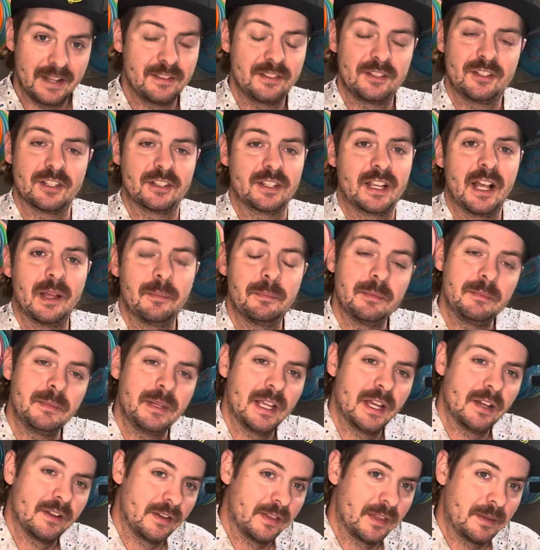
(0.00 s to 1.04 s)
just helping me
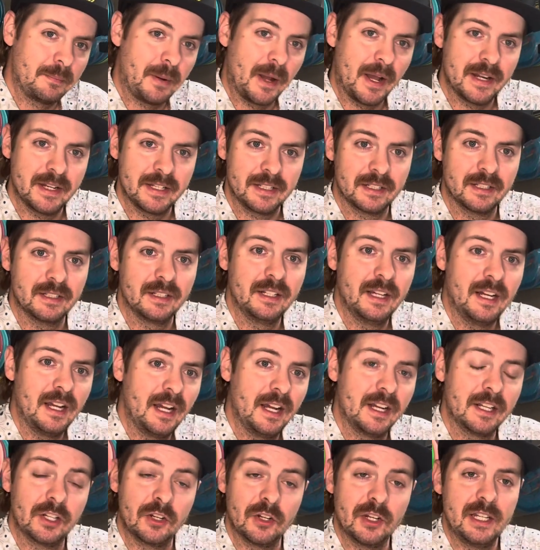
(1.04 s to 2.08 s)
out on the putting
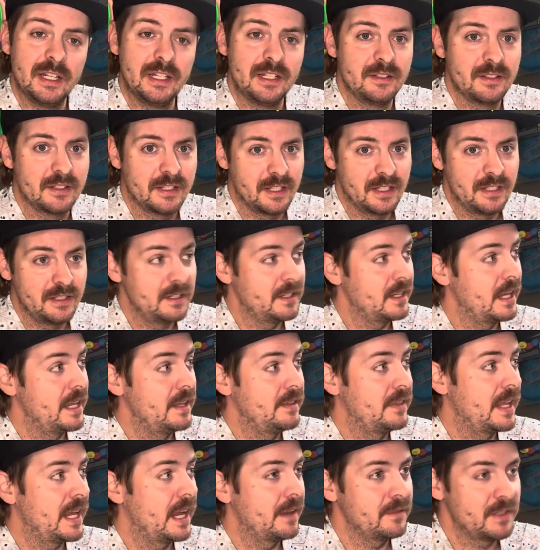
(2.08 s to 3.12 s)
greens, and
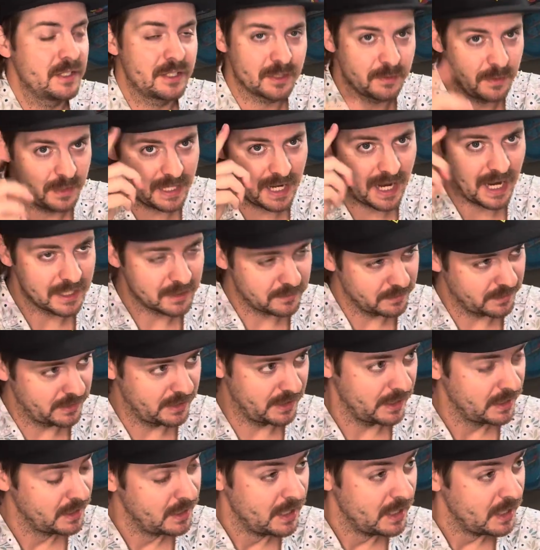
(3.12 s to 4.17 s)
they have these sweet hats
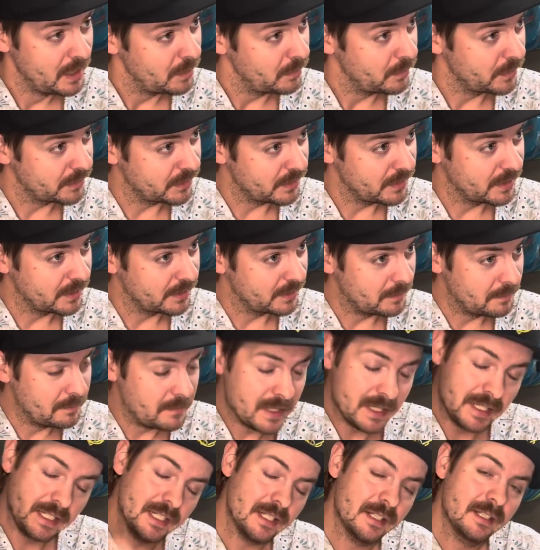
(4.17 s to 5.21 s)
with the little
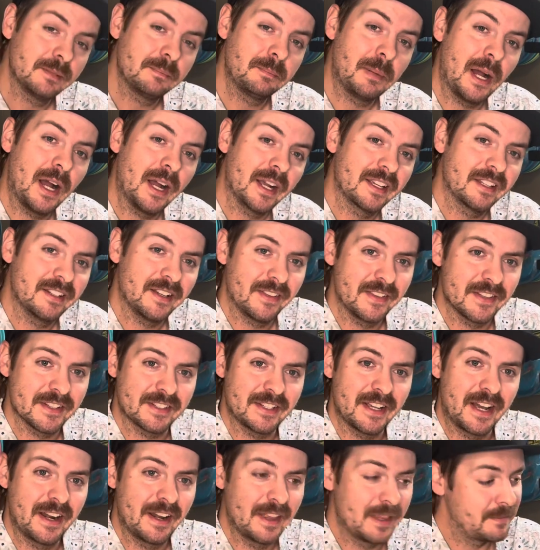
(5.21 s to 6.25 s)
mini pocket on the
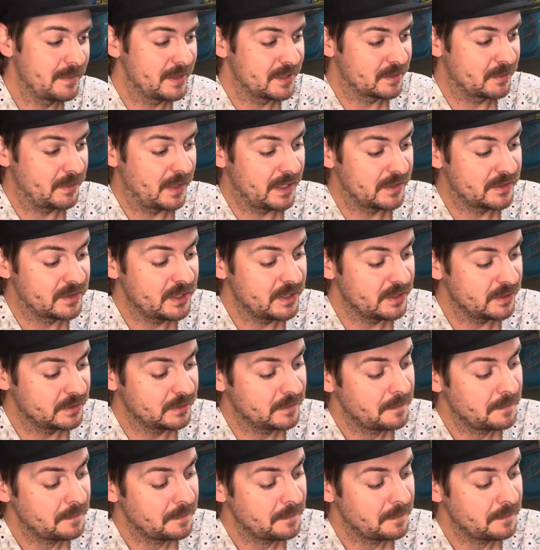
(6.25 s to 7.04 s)
side of them as well too.